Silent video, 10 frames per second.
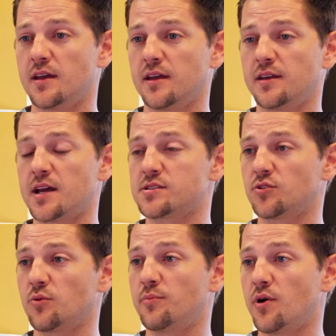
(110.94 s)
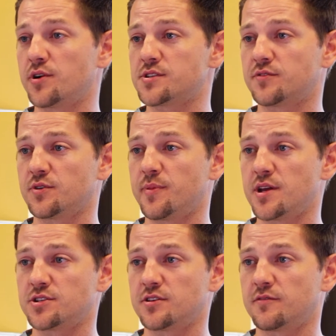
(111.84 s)
nice little bonus for the
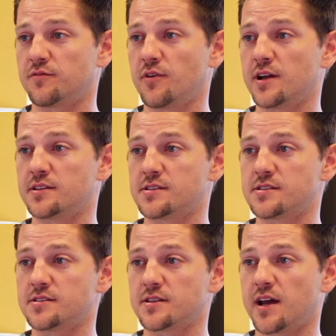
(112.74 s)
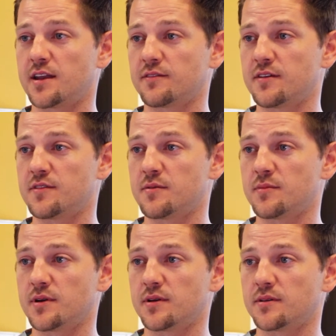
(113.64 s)
patient up front to kind of give
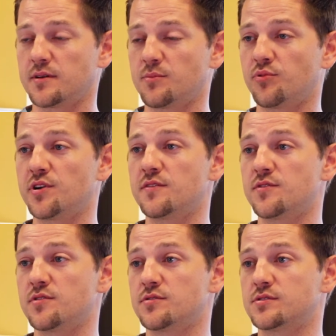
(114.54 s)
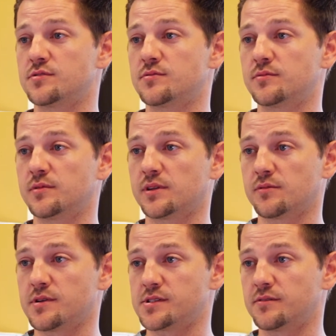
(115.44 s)
them a preview to what
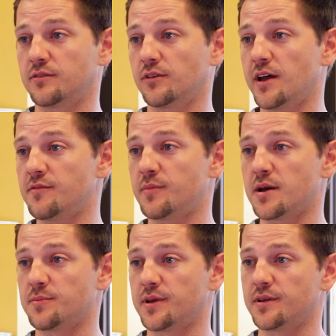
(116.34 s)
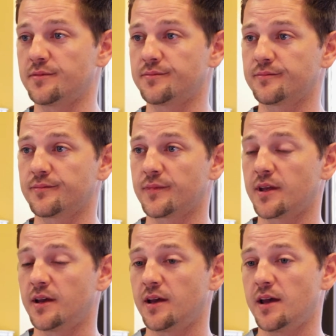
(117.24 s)
the rest of their life might be.
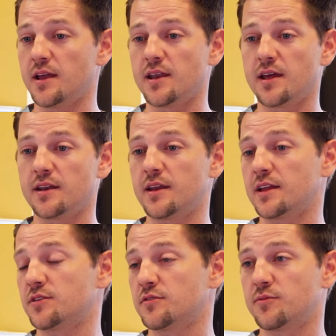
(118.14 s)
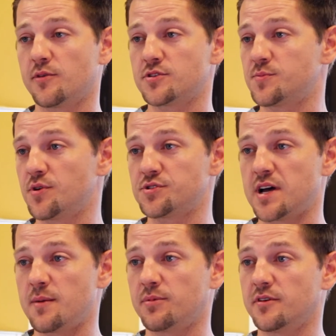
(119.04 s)
And then at their first
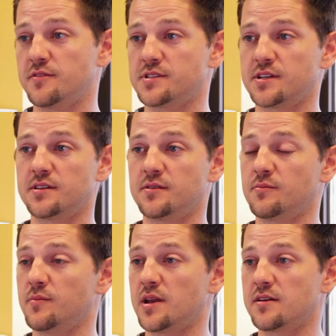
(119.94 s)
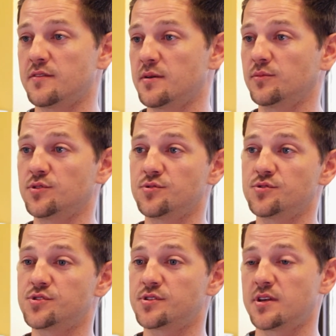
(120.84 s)
post-operative visit, many of them
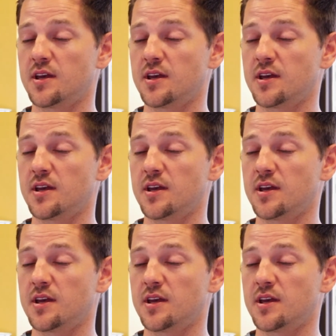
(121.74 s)
lose